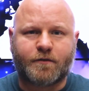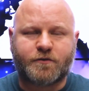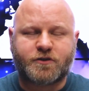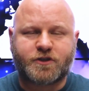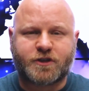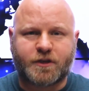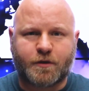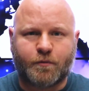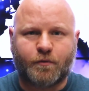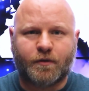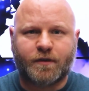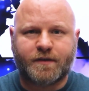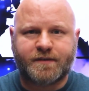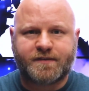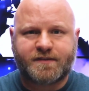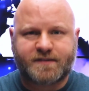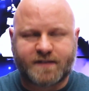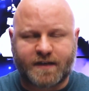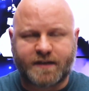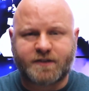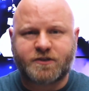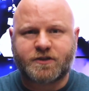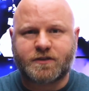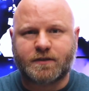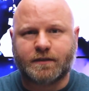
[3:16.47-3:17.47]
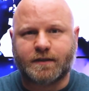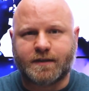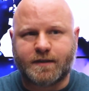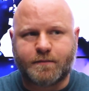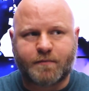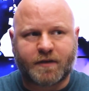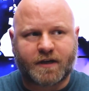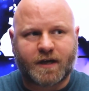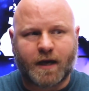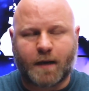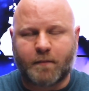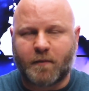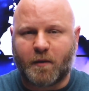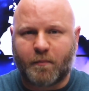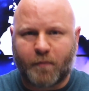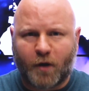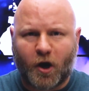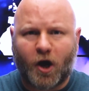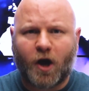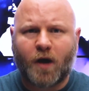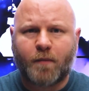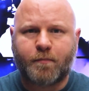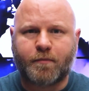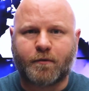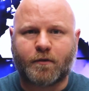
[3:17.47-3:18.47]
She will essentially become a
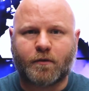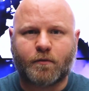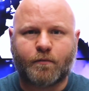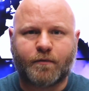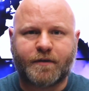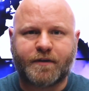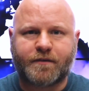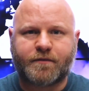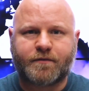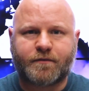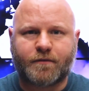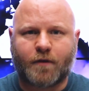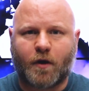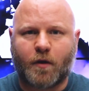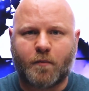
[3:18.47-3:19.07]
pauper with